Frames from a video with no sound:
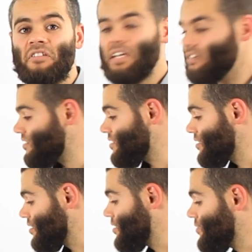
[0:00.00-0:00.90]
6
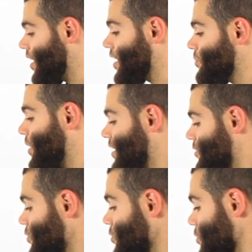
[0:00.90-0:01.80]
divided by
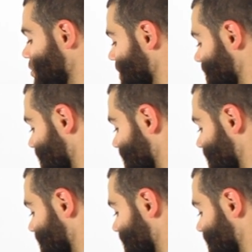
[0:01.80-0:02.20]
2